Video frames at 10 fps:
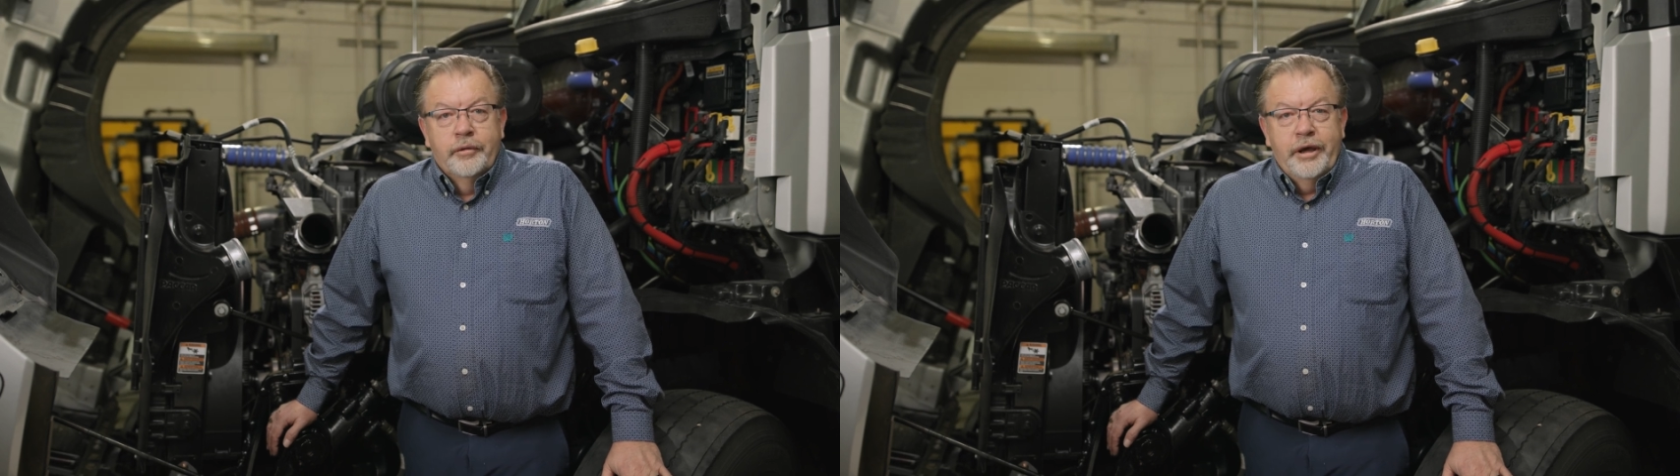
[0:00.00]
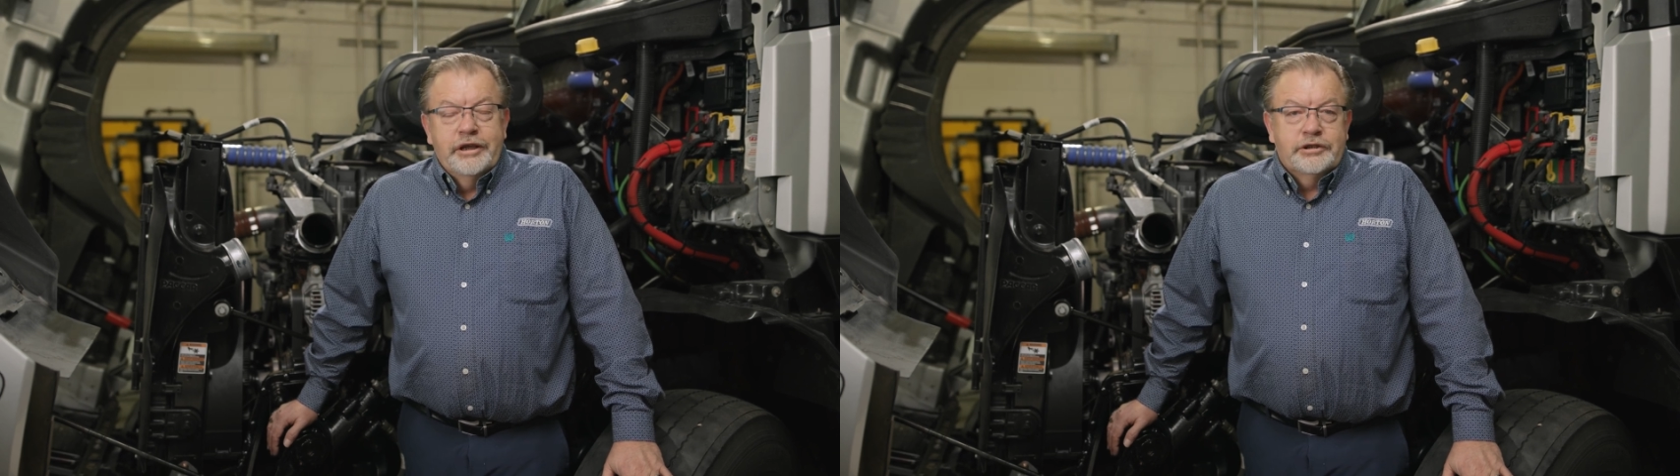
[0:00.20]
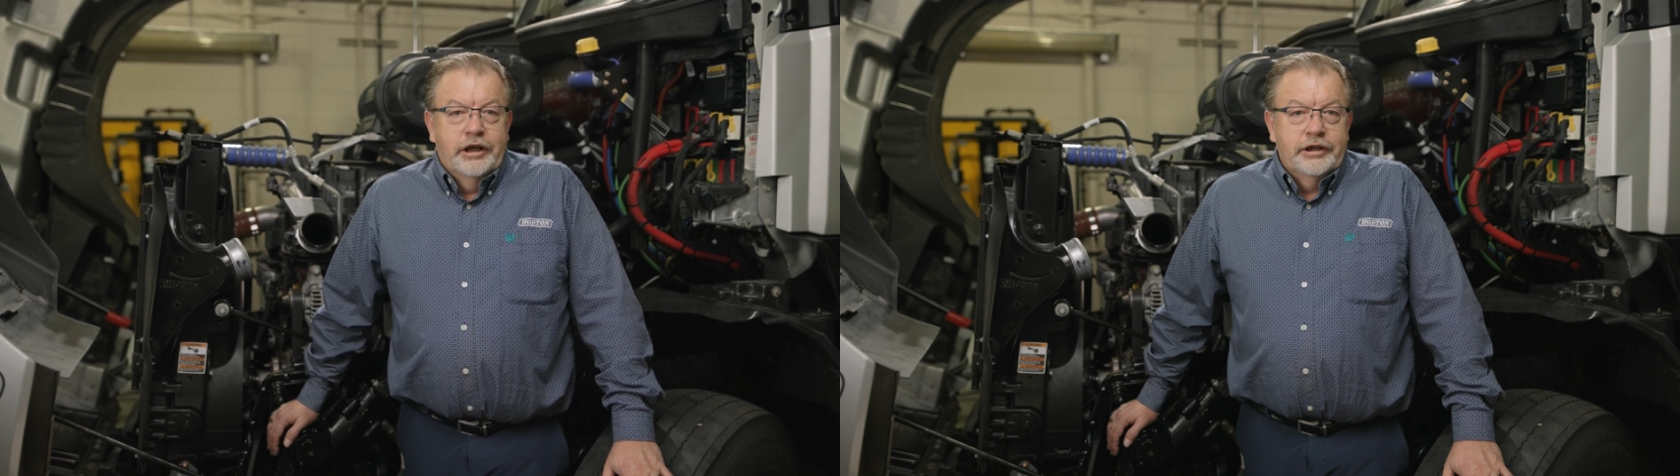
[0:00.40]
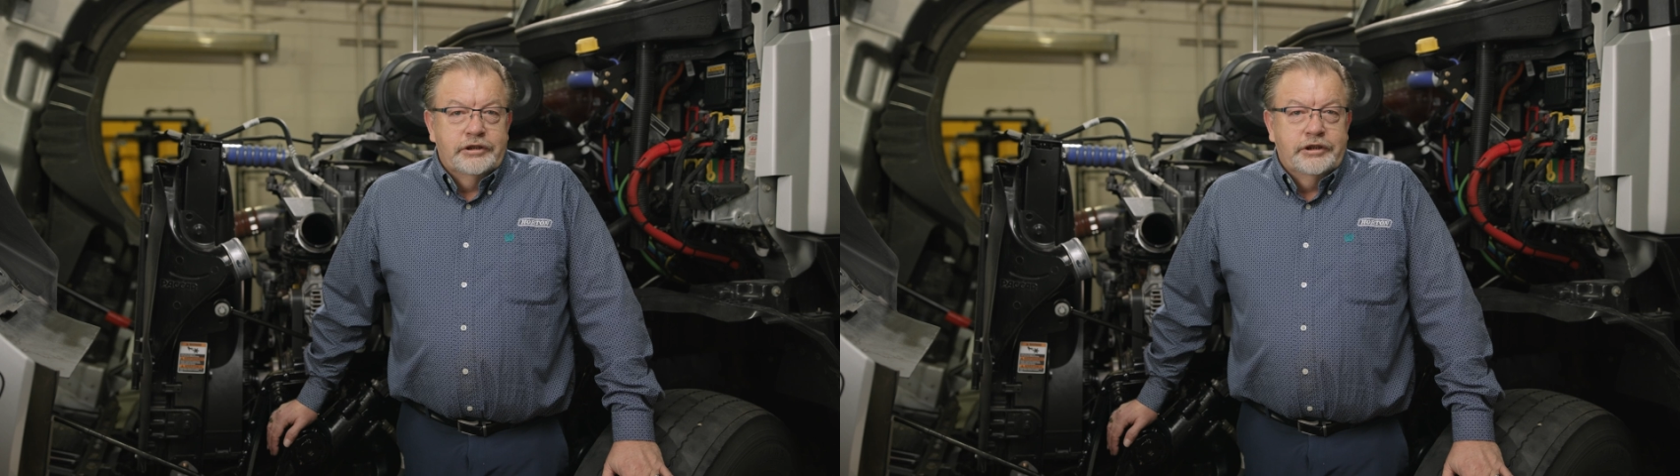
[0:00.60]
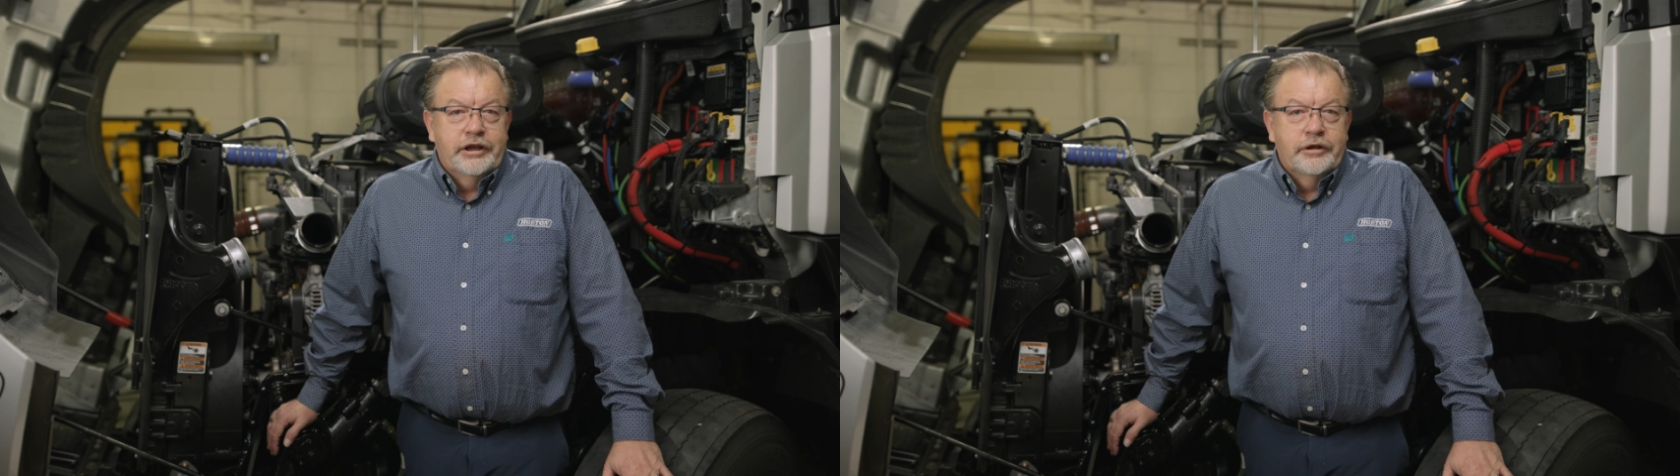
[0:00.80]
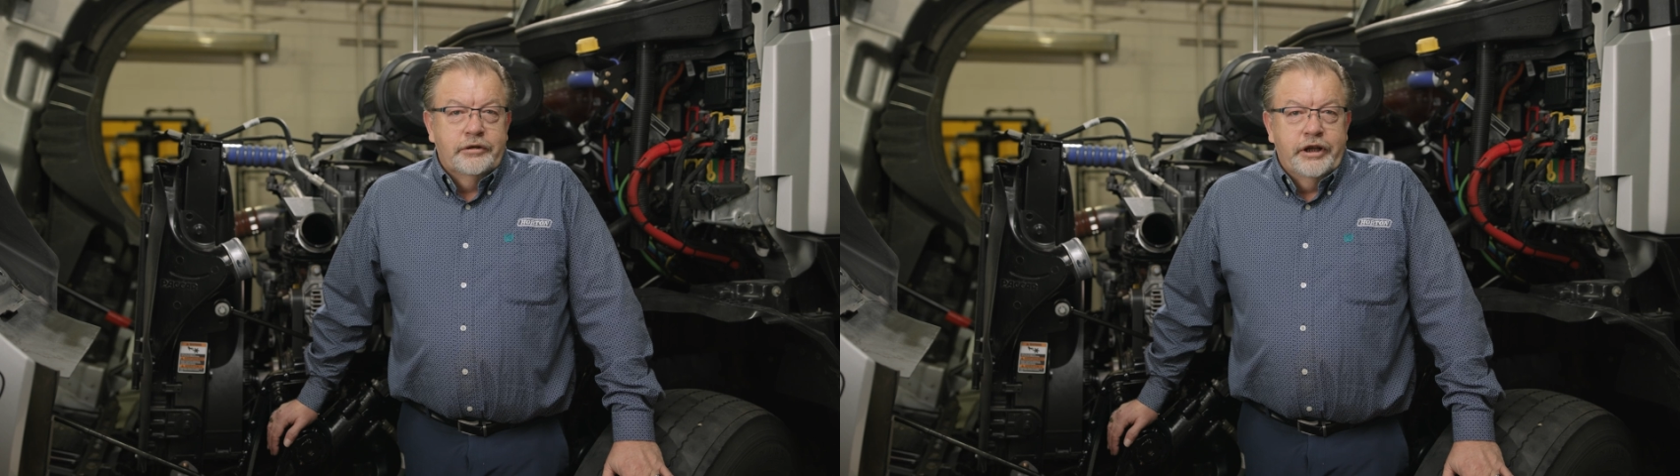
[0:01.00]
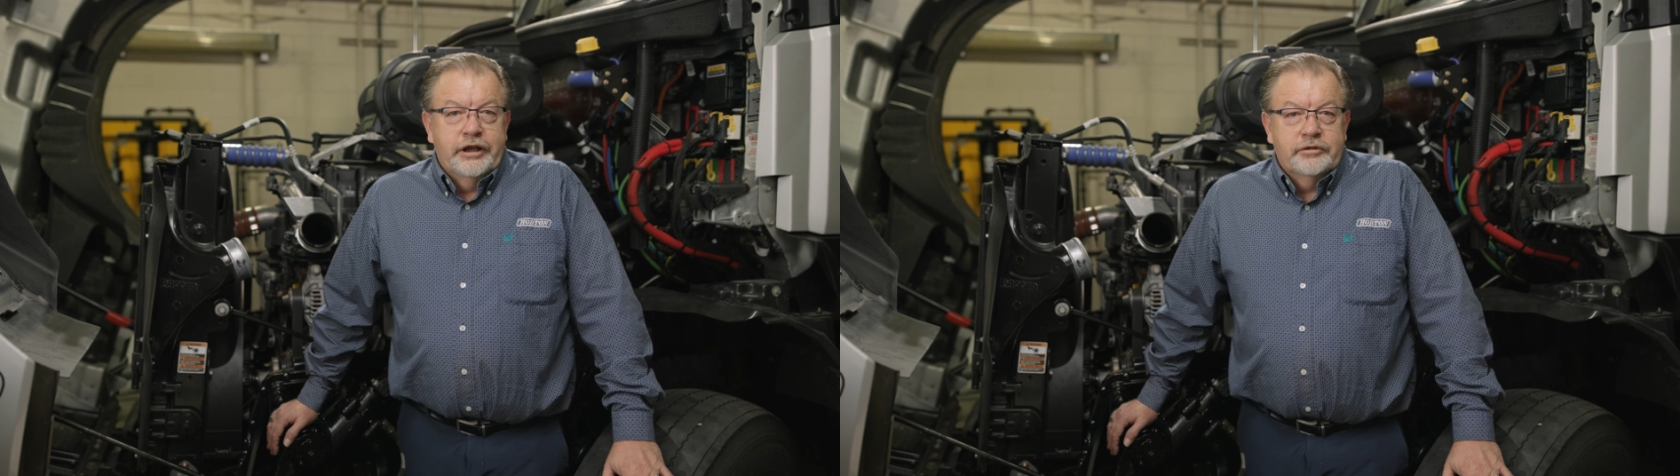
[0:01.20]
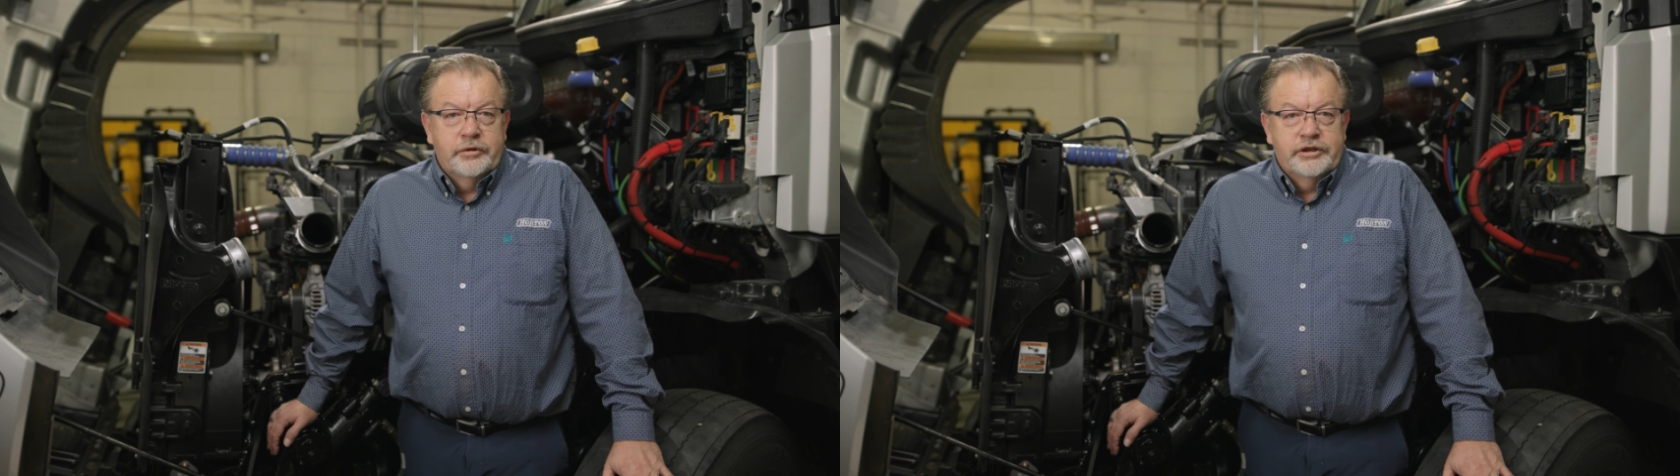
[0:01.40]
based on the signal that
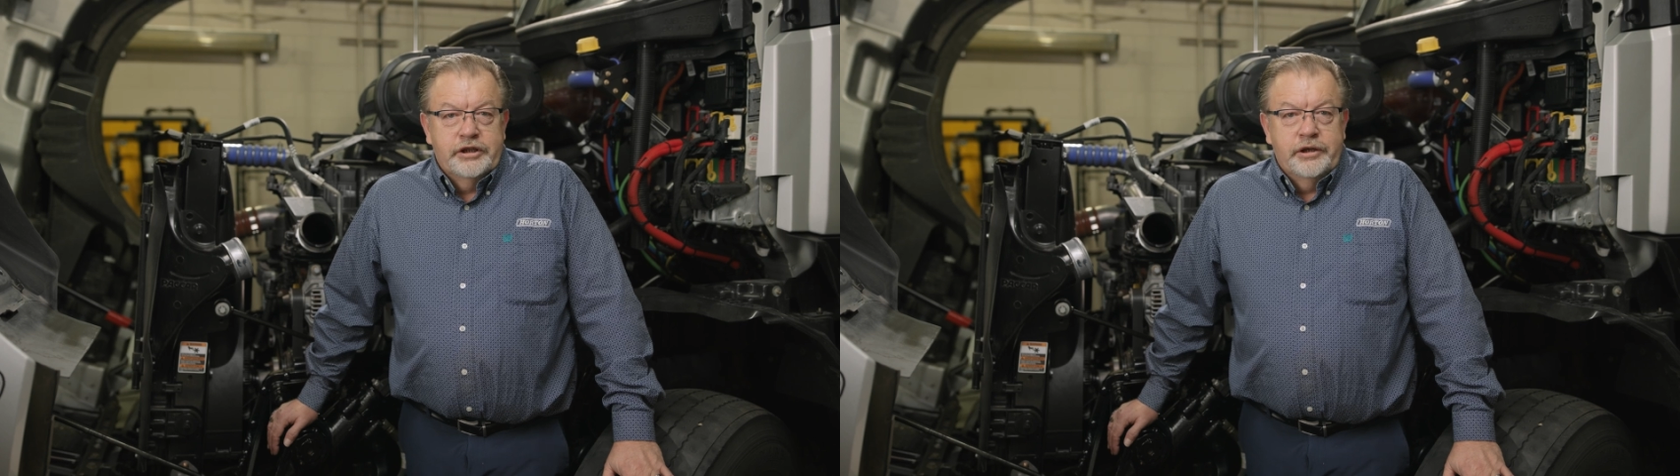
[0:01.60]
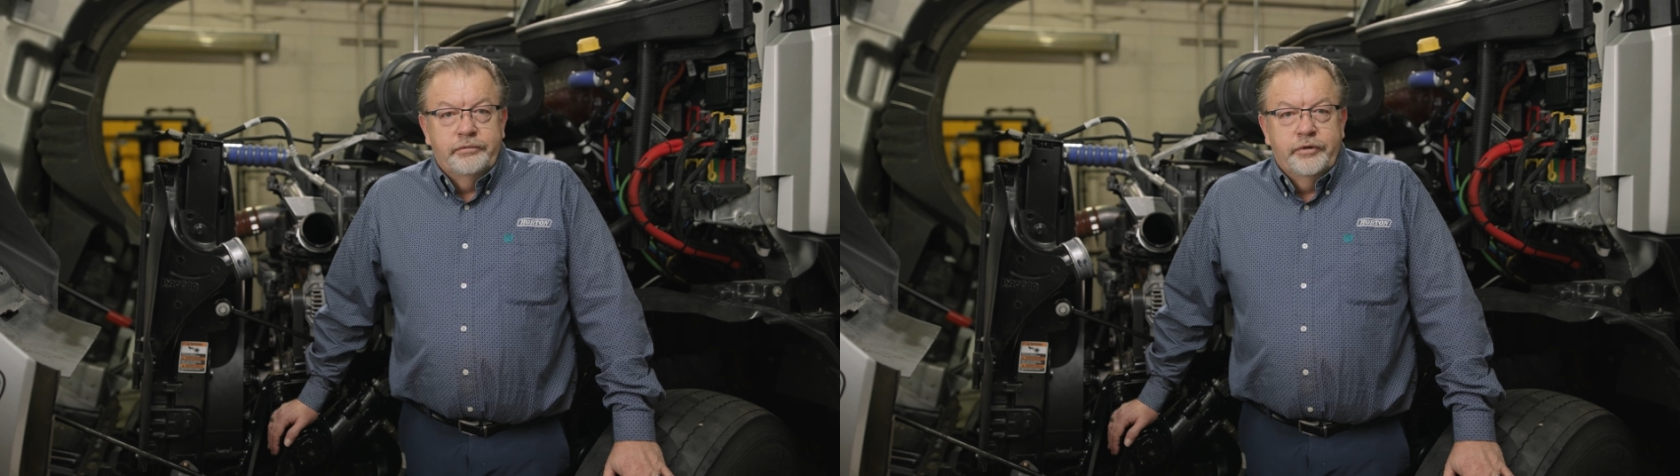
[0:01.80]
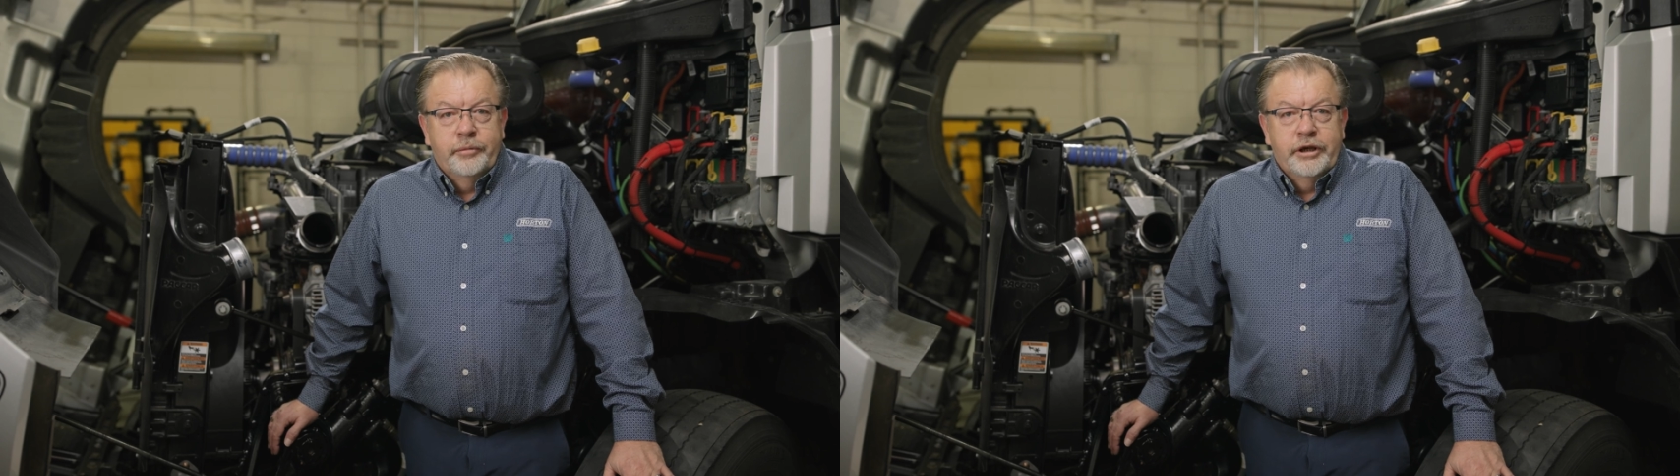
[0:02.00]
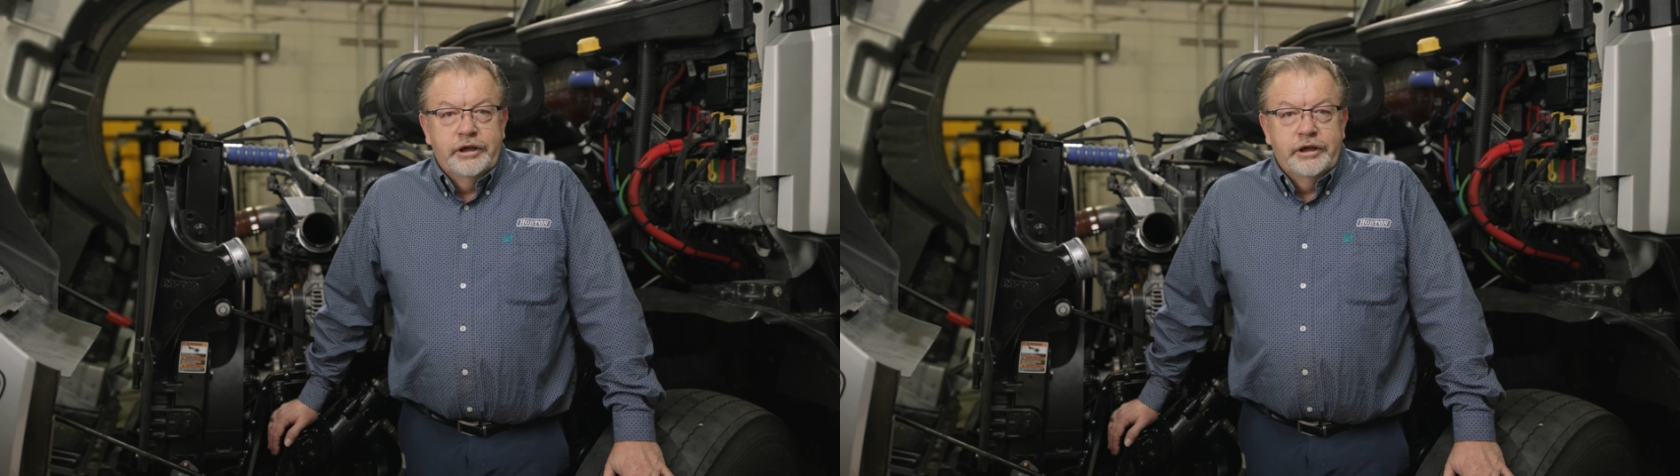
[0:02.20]
is received from the